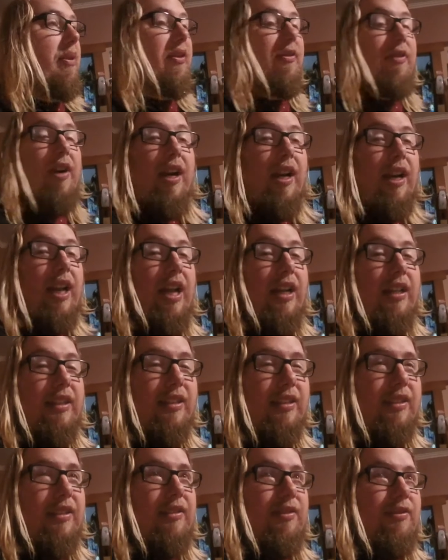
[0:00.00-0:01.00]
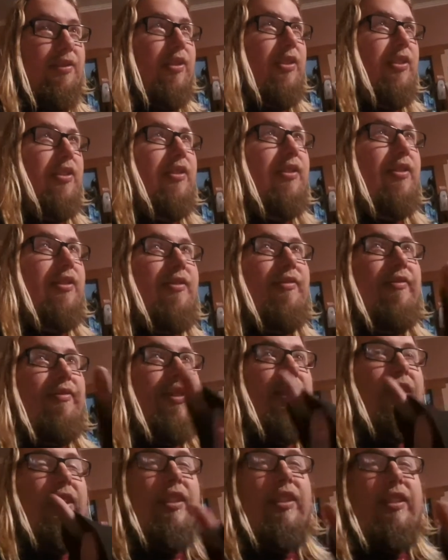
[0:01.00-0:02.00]
at the Great Lakes, which is down at the
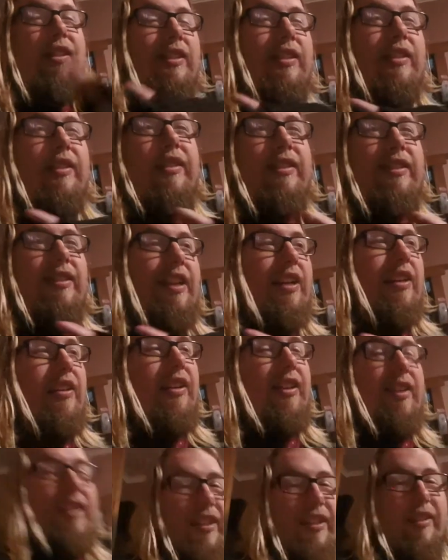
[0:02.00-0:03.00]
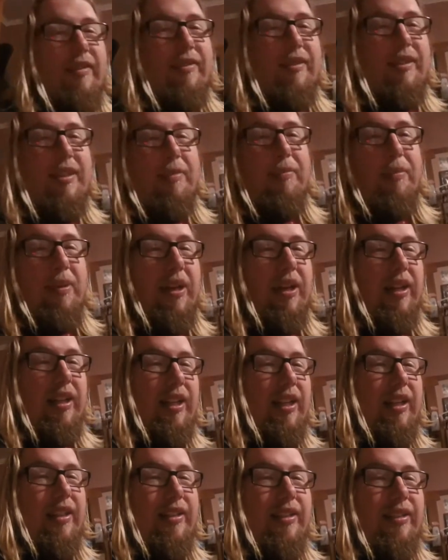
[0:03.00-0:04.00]
Great Lakes. Down near the subpar
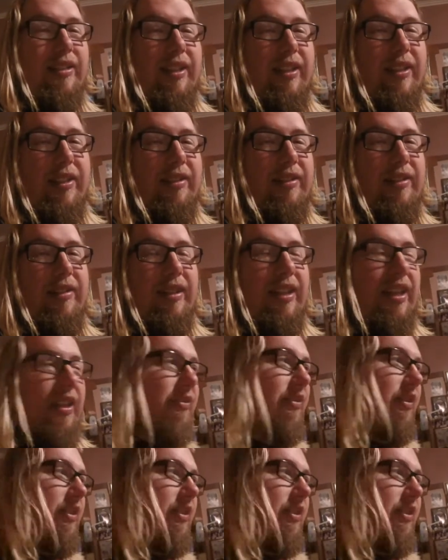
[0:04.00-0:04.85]
lakes, you know, the other